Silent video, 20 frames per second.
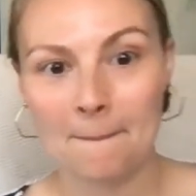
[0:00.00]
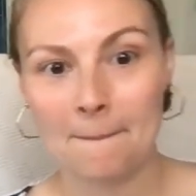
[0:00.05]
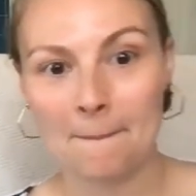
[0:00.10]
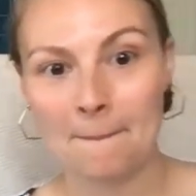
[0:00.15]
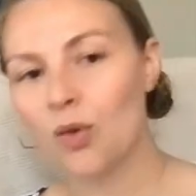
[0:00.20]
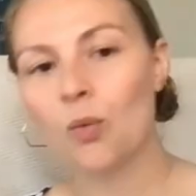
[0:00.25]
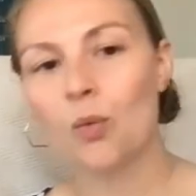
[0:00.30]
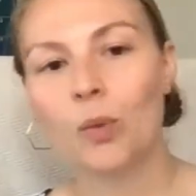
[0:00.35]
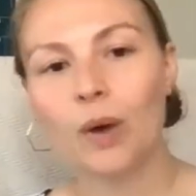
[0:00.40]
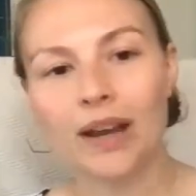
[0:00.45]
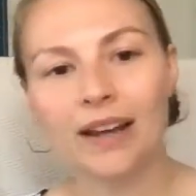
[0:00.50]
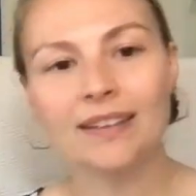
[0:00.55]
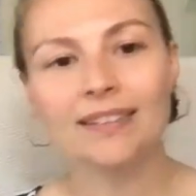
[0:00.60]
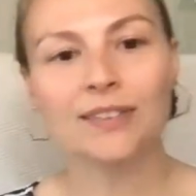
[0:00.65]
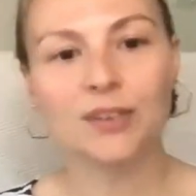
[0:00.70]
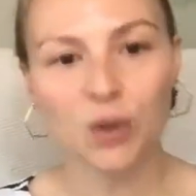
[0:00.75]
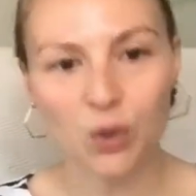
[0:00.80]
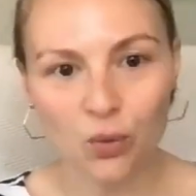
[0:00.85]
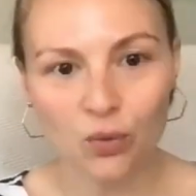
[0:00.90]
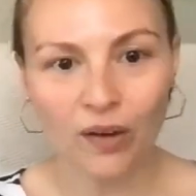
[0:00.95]
The ways
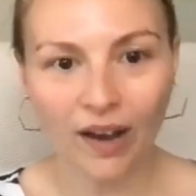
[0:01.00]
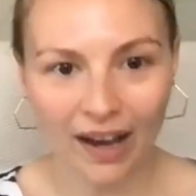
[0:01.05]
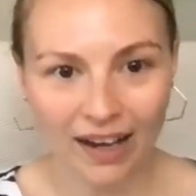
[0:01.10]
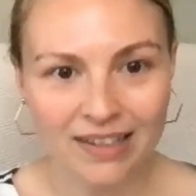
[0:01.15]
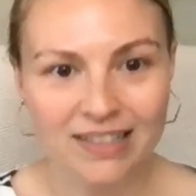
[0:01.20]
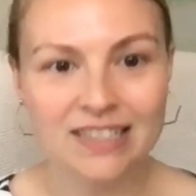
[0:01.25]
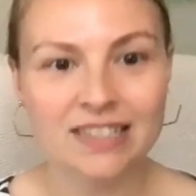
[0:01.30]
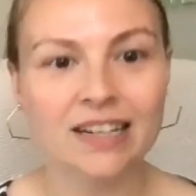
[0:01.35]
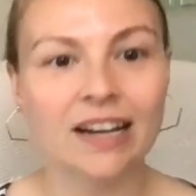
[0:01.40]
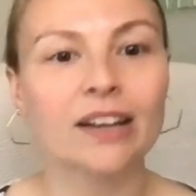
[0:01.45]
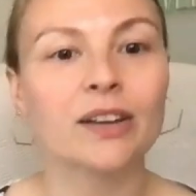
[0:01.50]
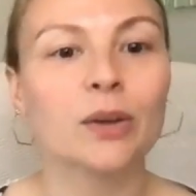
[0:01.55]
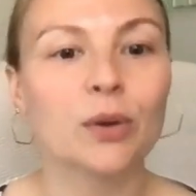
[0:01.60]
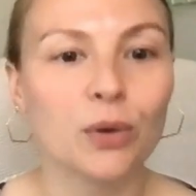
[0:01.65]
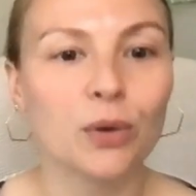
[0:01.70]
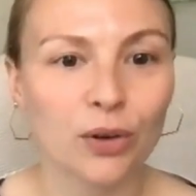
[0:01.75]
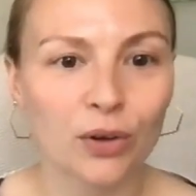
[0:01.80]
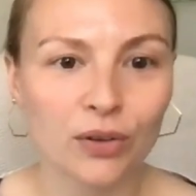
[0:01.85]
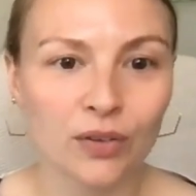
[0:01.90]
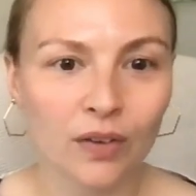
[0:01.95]
you've had to dilute
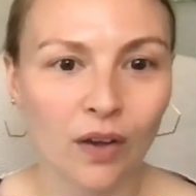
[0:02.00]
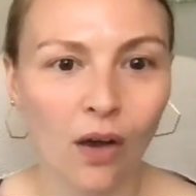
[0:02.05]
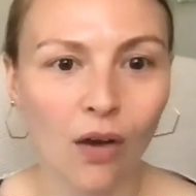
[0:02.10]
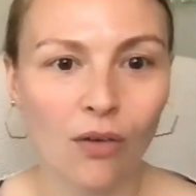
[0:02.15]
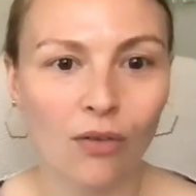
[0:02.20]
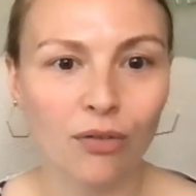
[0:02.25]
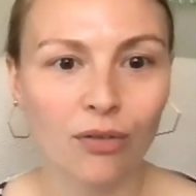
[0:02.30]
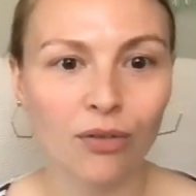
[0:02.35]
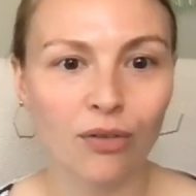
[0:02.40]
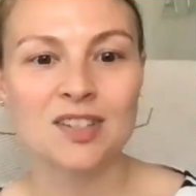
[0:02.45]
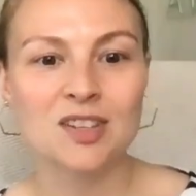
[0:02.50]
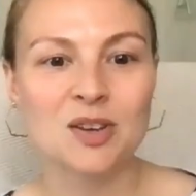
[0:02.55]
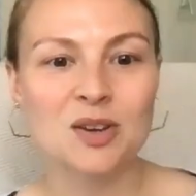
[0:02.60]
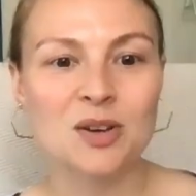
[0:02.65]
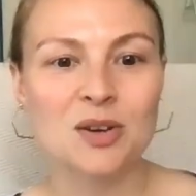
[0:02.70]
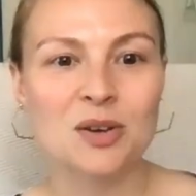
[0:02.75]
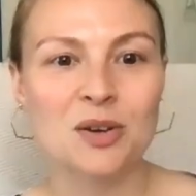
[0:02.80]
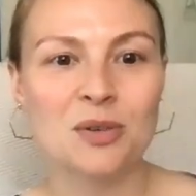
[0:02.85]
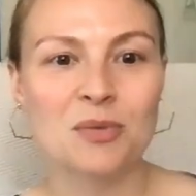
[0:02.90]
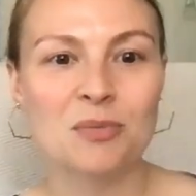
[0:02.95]
yourself
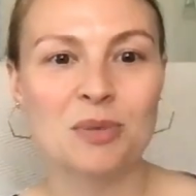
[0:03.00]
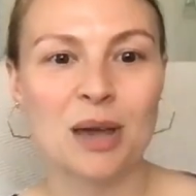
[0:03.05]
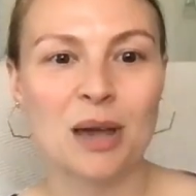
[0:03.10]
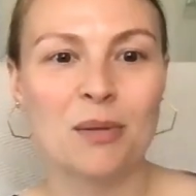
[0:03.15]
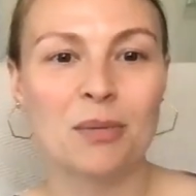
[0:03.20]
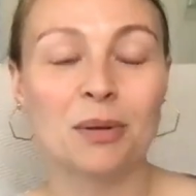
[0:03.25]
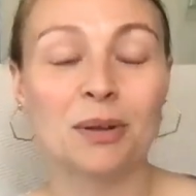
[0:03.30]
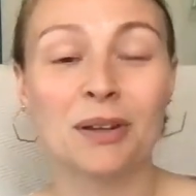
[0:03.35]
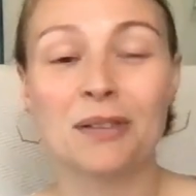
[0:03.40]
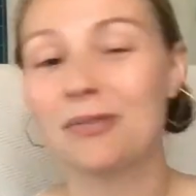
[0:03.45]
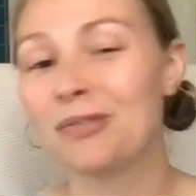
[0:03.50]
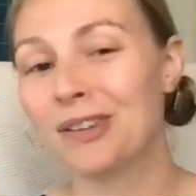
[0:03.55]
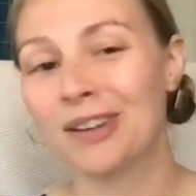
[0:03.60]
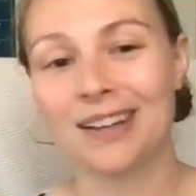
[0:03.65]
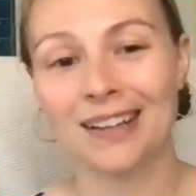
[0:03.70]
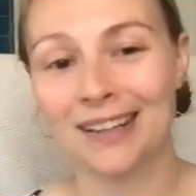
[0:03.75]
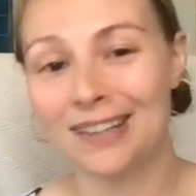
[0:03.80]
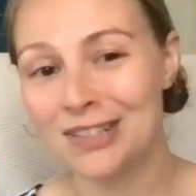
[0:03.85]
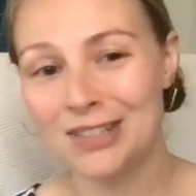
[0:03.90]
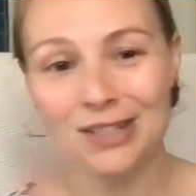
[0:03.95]
to be able to fit
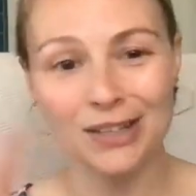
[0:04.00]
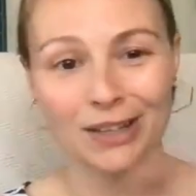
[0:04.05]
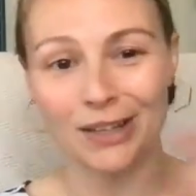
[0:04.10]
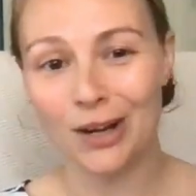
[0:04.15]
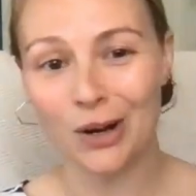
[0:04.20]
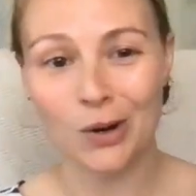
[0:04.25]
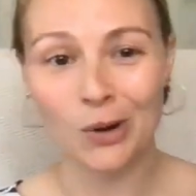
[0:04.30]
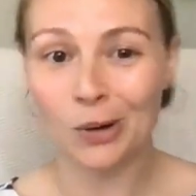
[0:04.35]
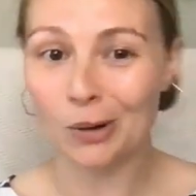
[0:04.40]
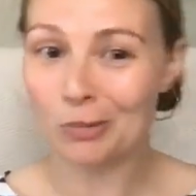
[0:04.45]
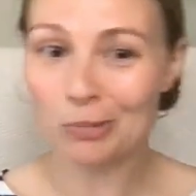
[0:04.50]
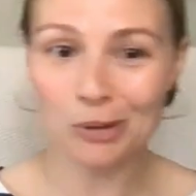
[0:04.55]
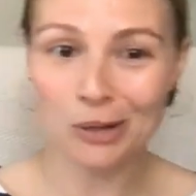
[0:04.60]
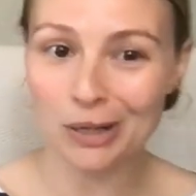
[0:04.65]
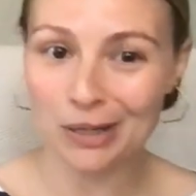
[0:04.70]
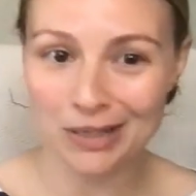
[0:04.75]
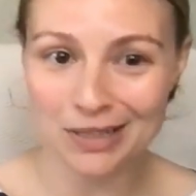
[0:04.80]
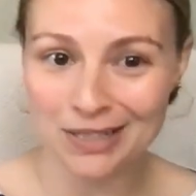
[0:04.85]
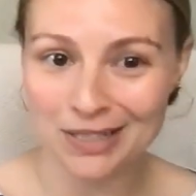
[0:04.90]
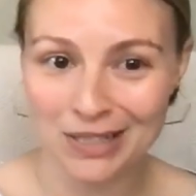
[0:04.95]
into a
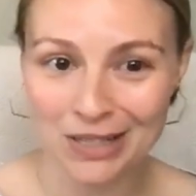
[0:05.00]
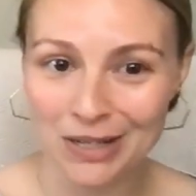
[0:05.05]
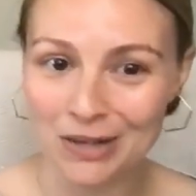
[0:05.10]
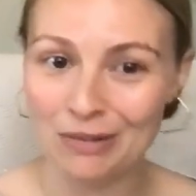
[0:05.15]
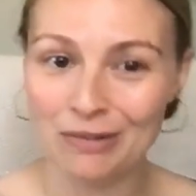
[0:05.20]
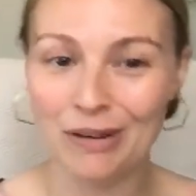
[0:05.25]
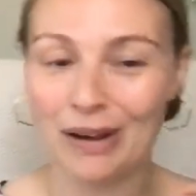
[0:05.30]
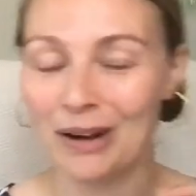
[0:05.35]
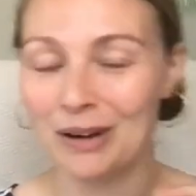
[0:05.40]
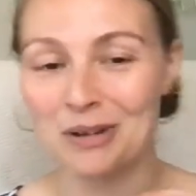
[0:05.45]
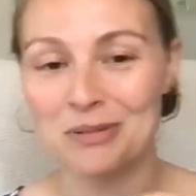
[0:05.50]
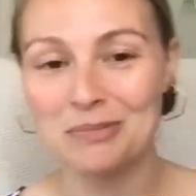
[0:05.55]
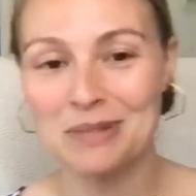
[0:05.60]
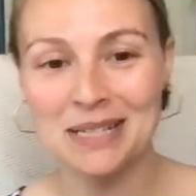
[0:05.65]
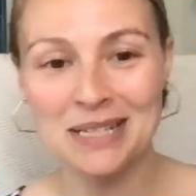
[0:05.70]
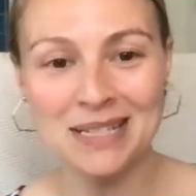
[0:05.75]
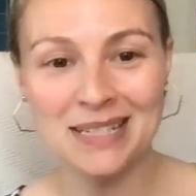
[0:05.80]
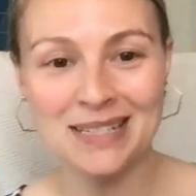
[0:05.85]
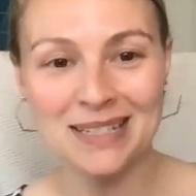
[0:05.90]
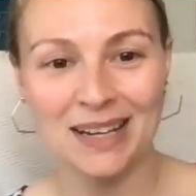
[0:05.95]
corporate
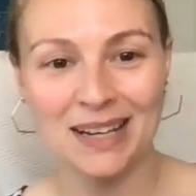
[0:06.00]
environment